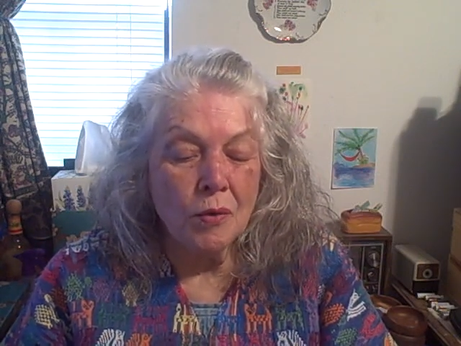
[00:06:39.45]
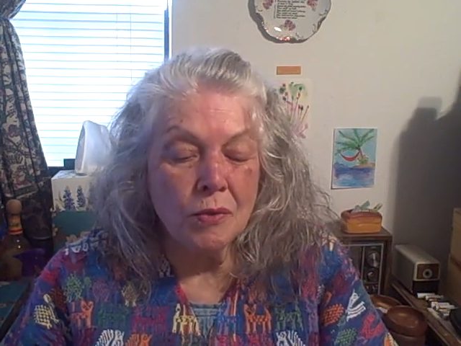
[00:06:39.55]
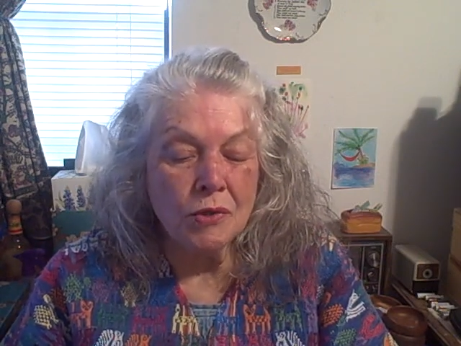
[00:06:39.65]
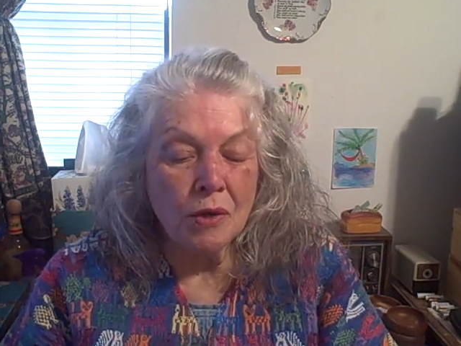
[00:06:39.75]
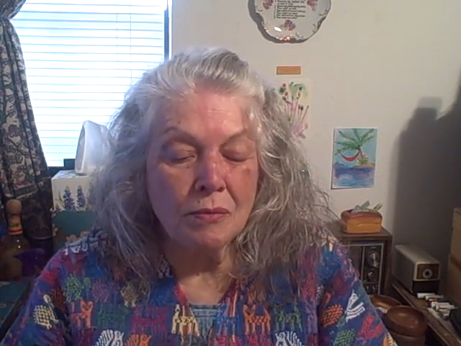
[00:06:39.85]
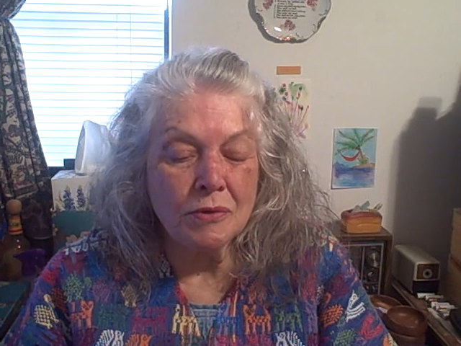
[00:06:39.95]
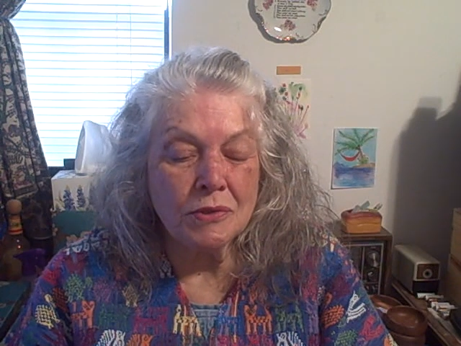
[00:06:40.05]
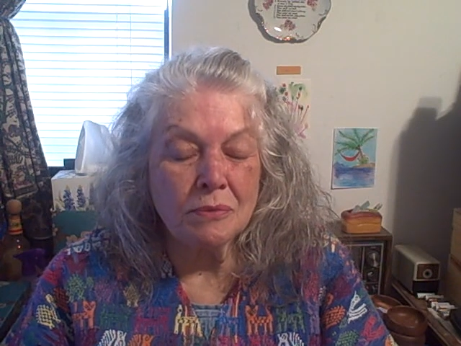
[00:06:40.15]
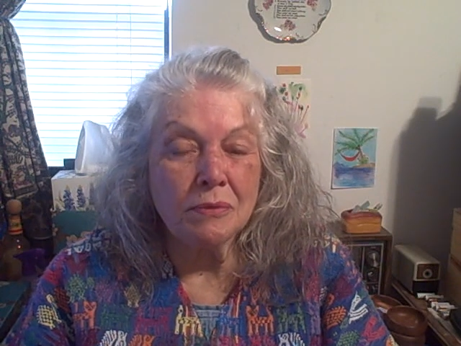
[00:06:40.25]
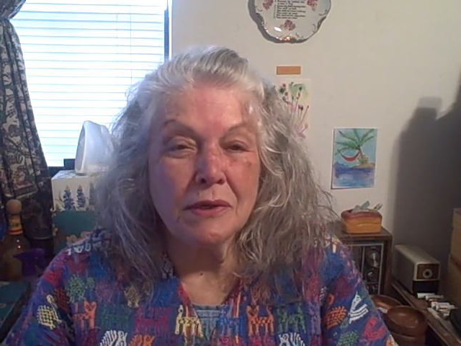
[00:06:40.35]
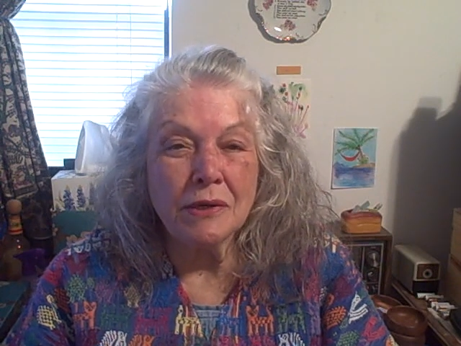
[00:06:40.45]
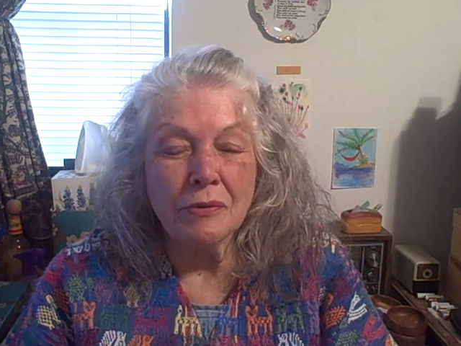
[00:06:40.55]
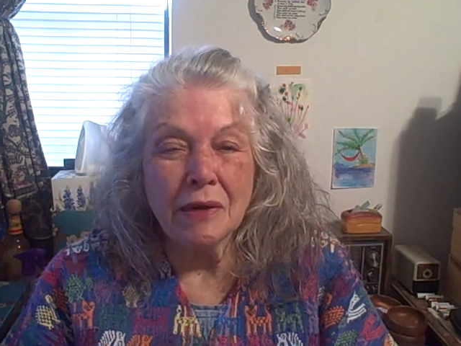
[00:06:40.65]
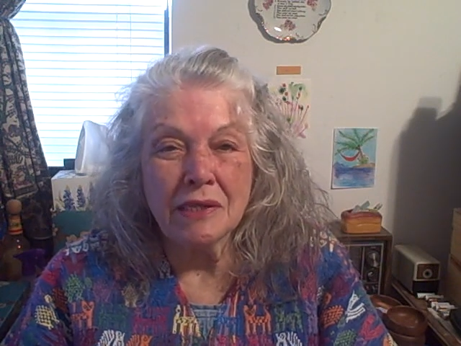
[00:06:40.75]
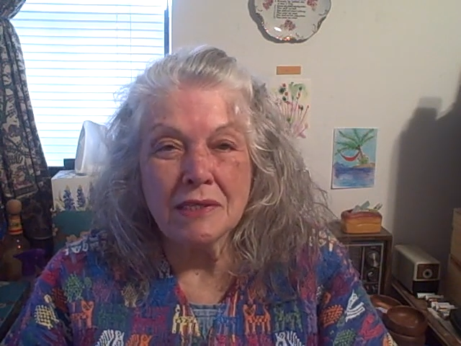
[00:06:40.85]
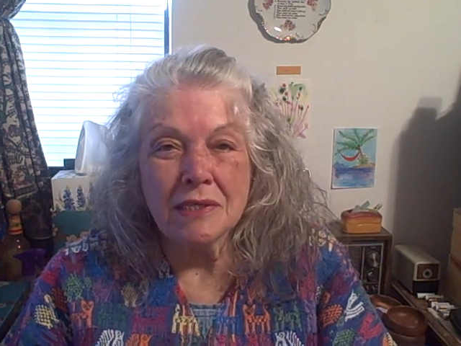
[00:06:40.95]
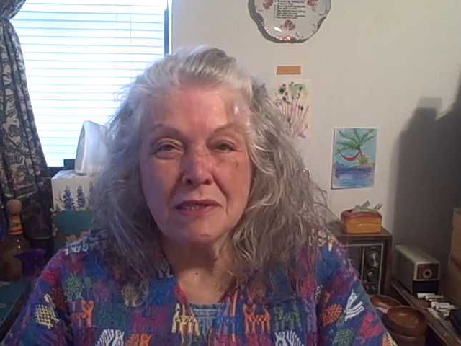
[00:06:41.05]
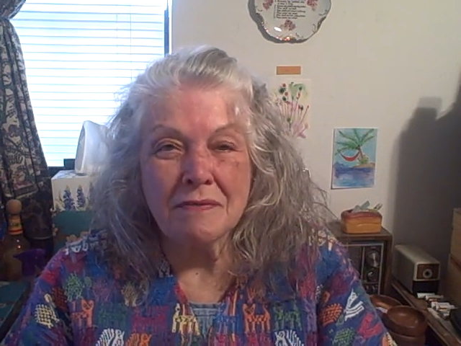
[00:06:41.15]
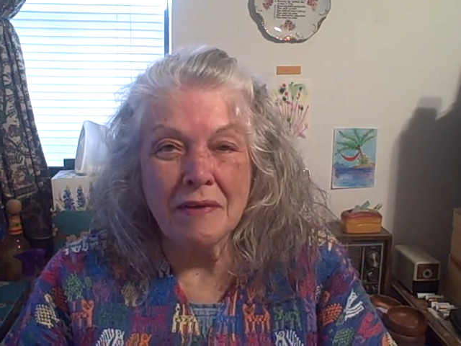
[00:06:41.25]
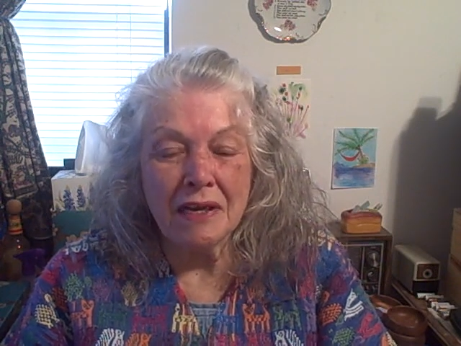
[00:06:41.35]
which almost obliterates
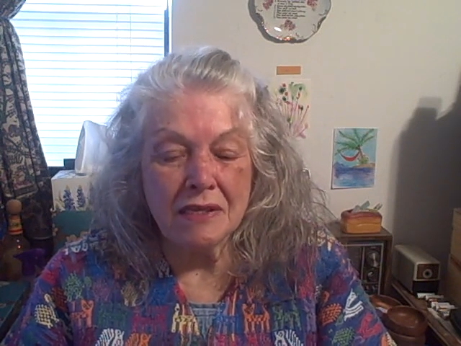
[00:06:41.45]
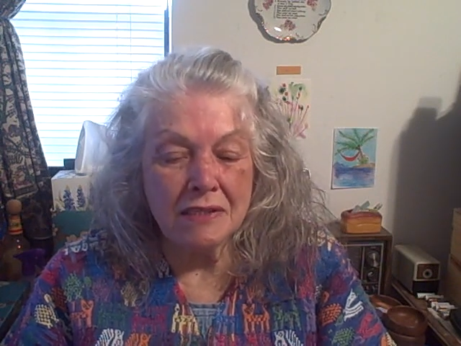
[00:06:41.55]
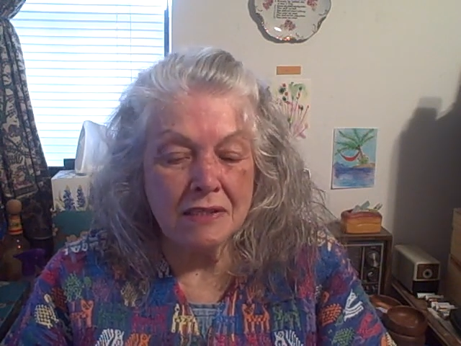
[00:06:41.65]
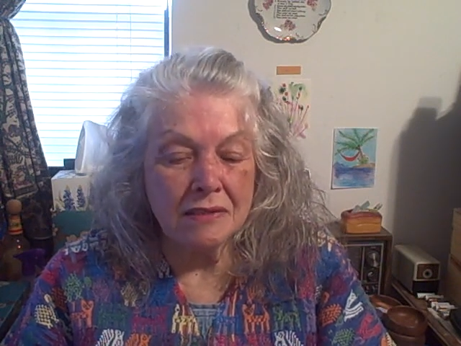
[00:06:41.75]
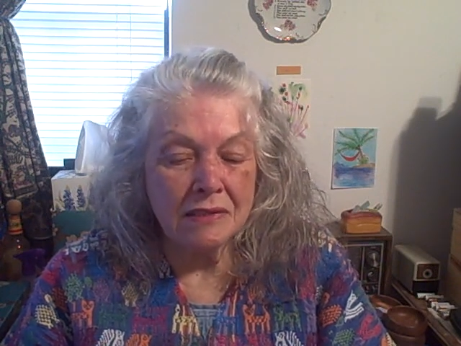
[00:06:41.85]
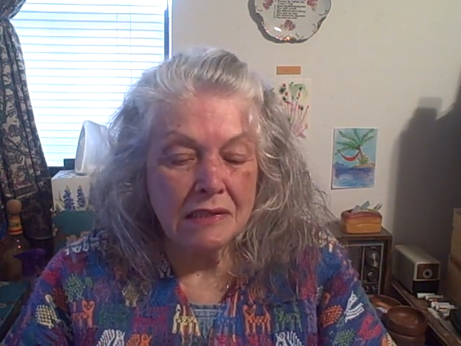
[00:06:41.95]
his face.